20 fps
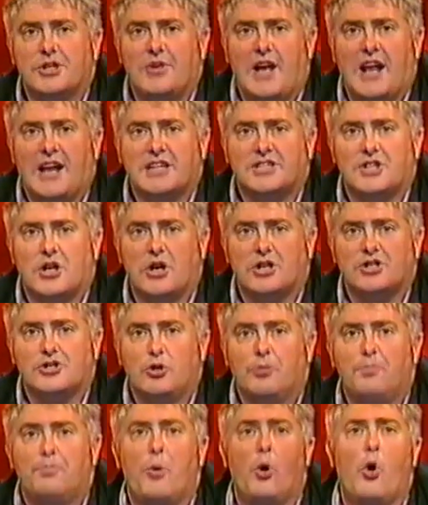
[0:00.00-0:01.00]
to Sir Alex,
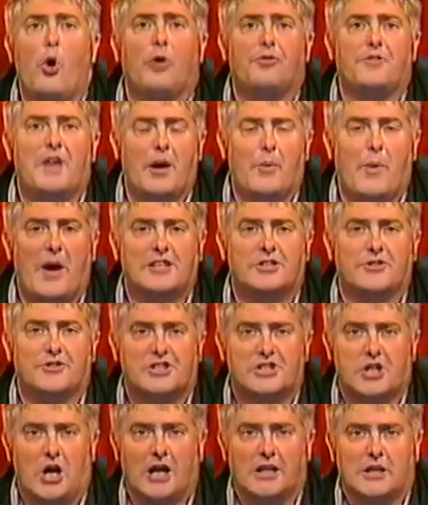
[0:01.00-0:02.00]
Arsenal bored their way
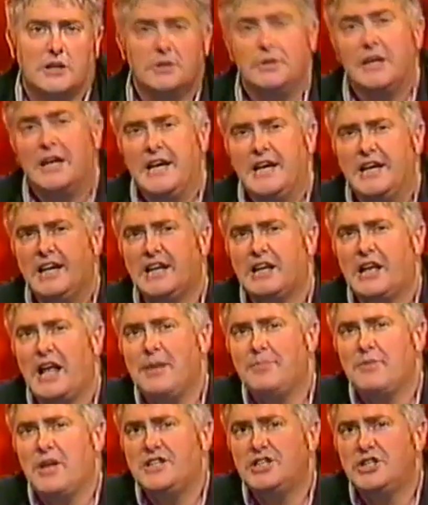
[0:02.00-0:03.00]
to the title. He
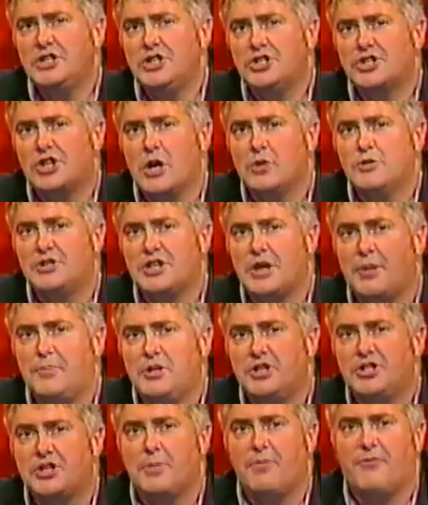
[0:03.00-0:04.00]
claimed they didn't show
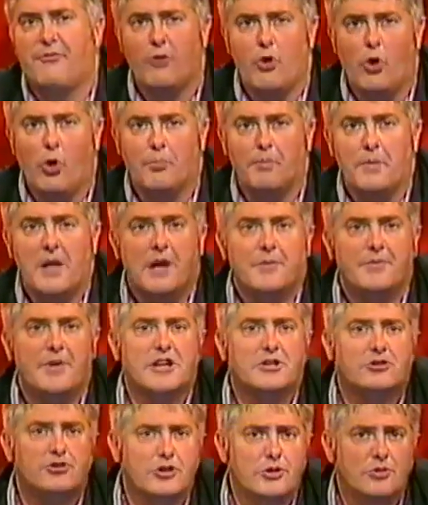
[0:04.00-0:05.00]
championship form,
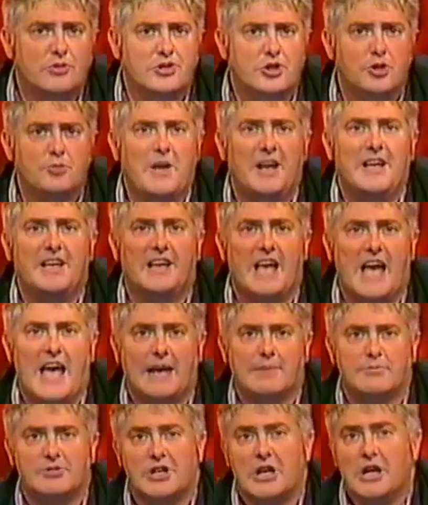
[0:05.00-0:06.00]
they drew too many
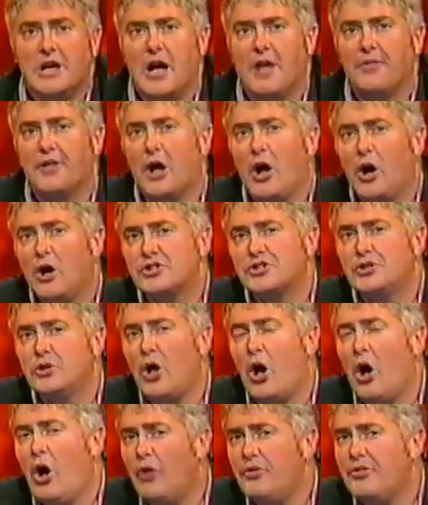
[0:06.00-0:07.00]
games, and that
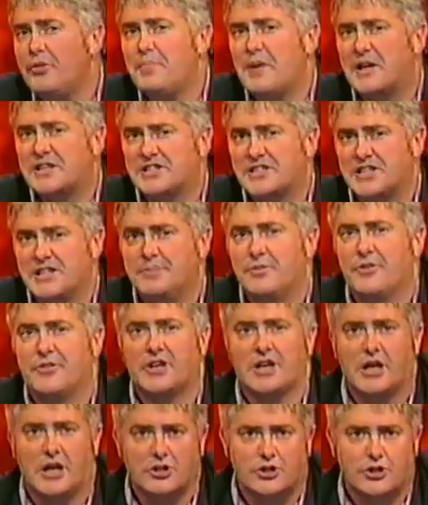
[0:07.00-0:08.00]
Arsenal aren't the best team
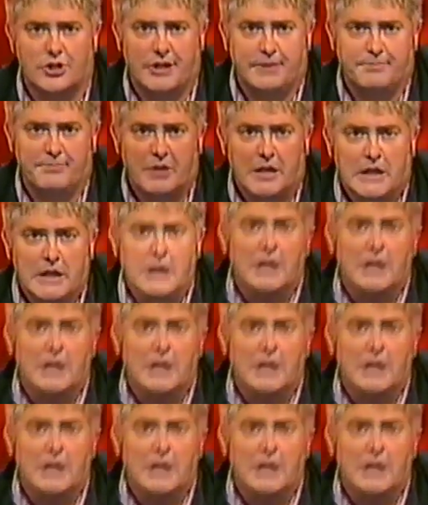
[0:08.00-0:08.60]
in the country.